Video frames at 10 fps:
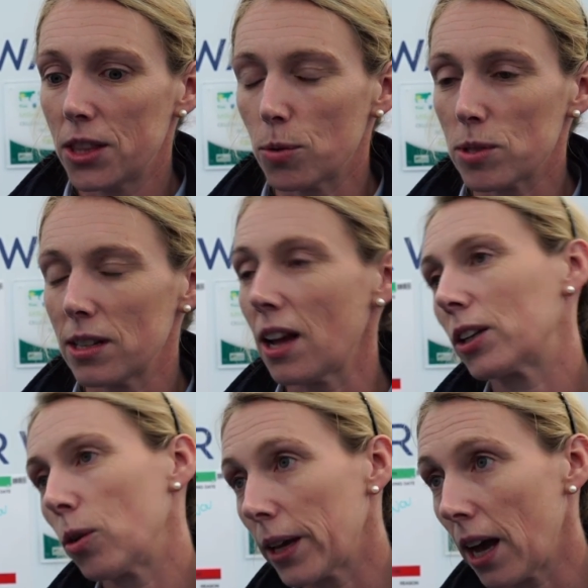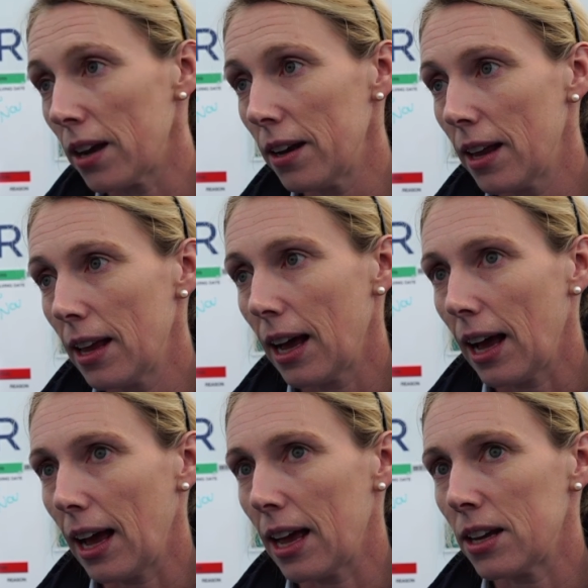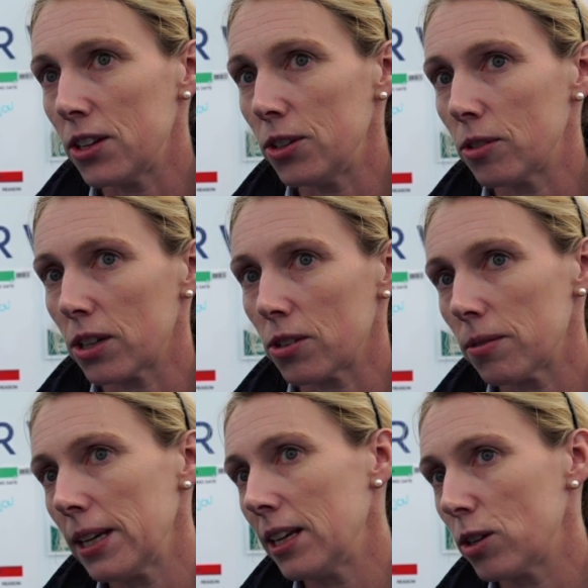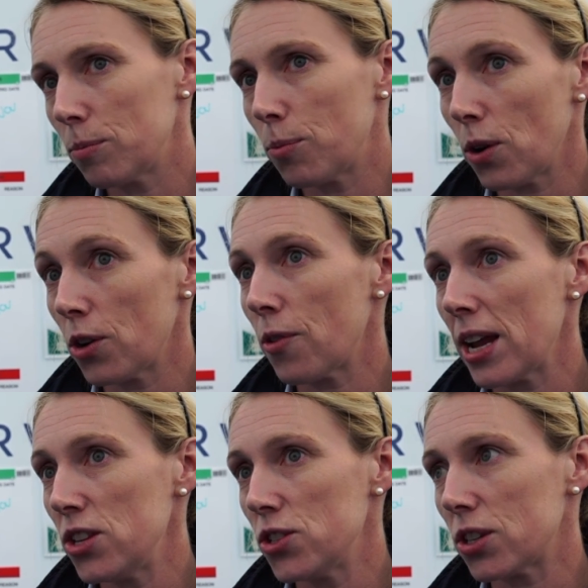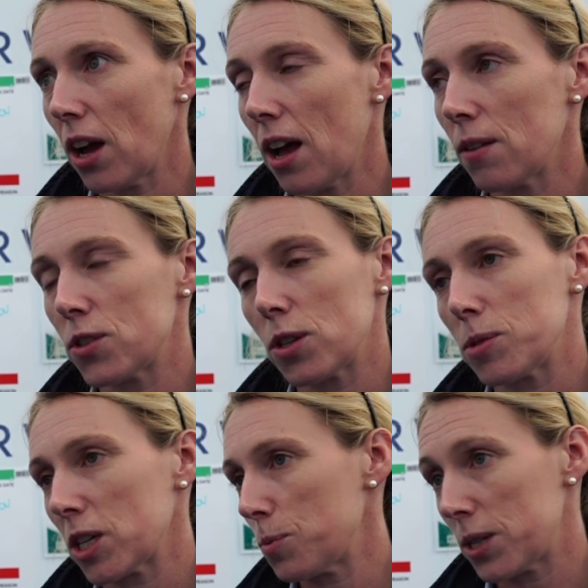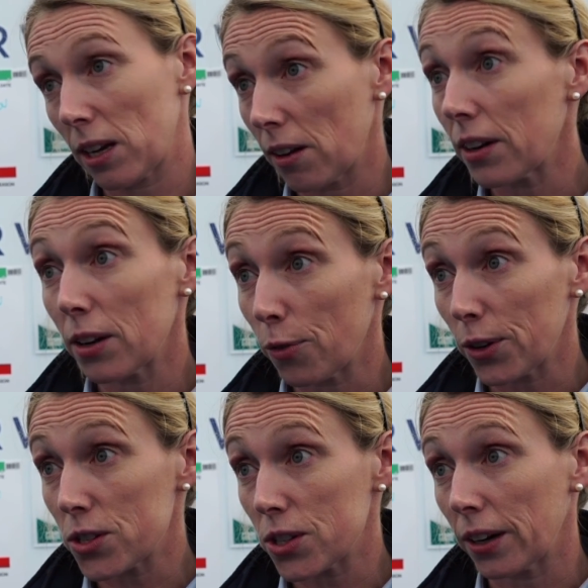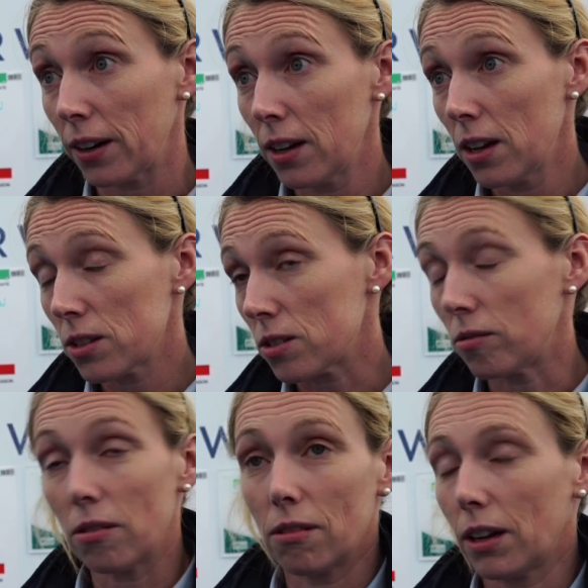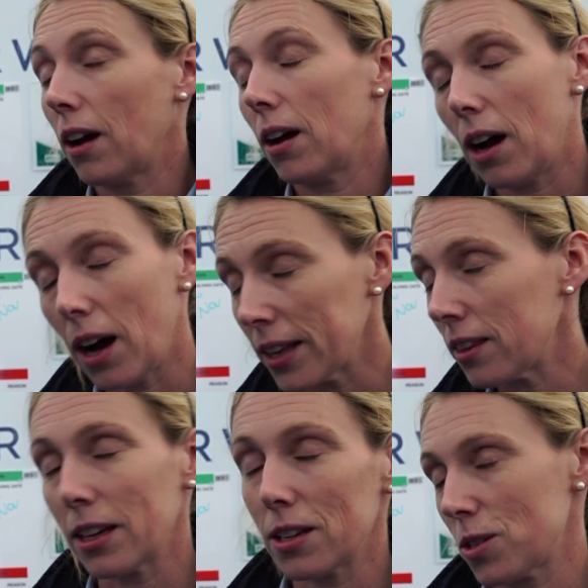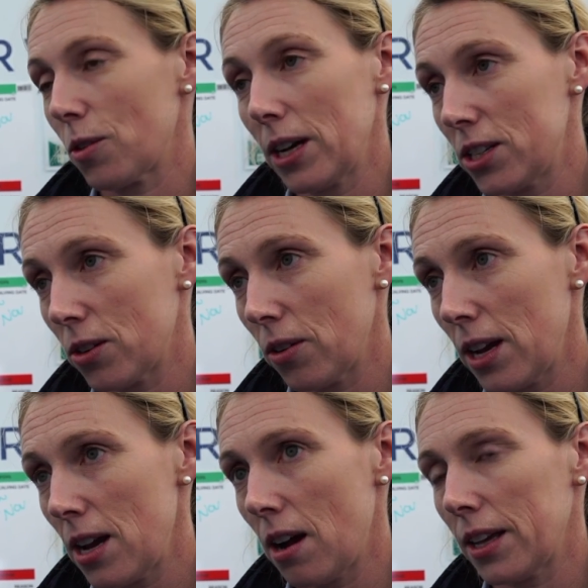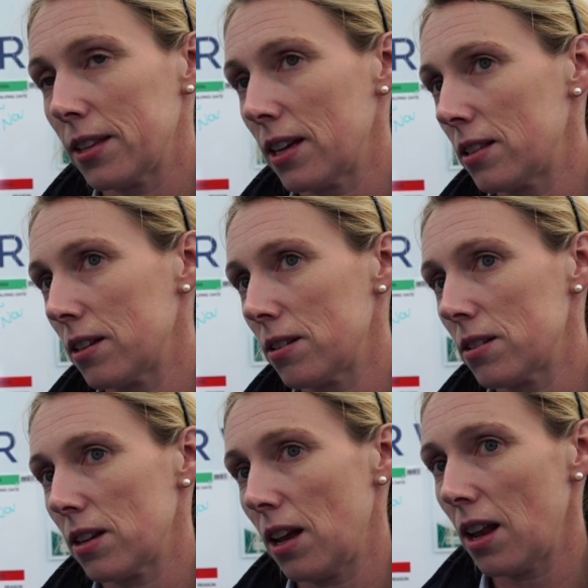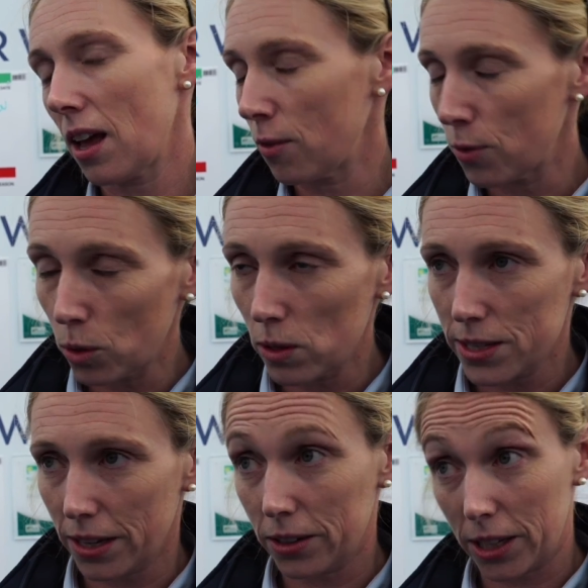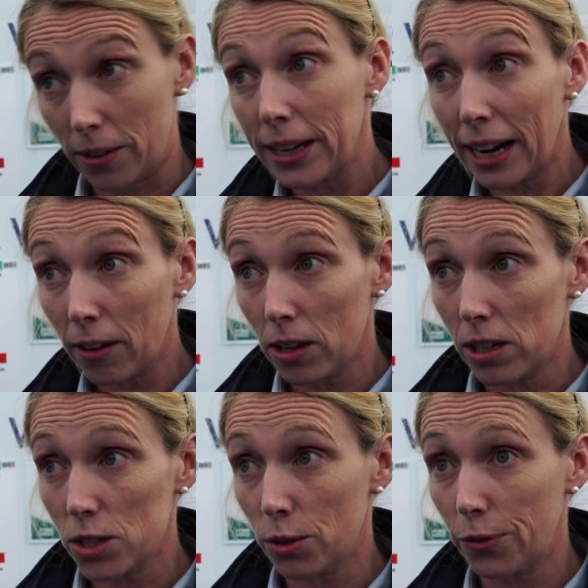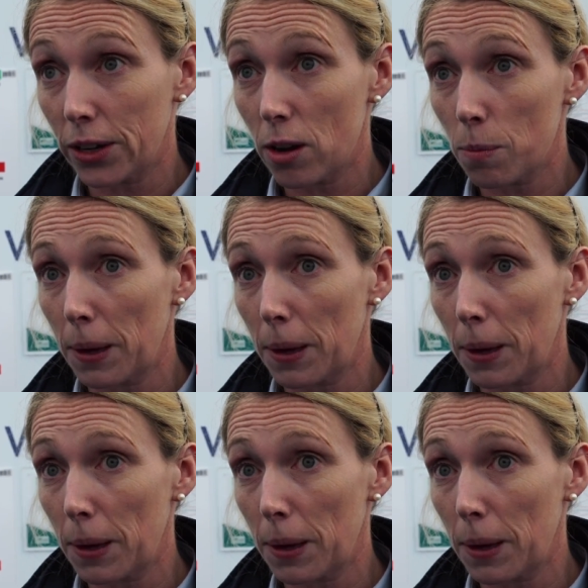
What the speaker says: There was a lot going on, and you got a really good broad range of subjects, particularly in your first year. So I think it's a great degree. I think there's a lot of roles out there in agriculture for young